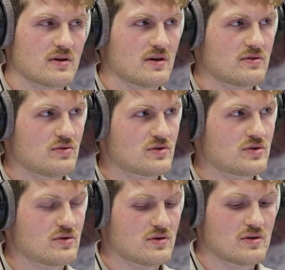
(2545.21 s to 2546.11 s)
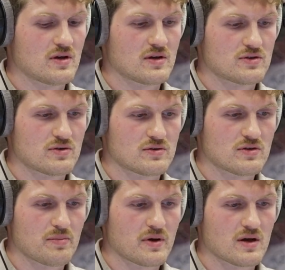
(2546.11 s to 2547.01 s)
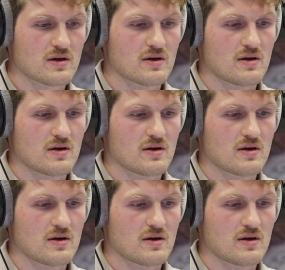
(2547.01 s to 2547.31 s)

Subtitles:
to a certain topic.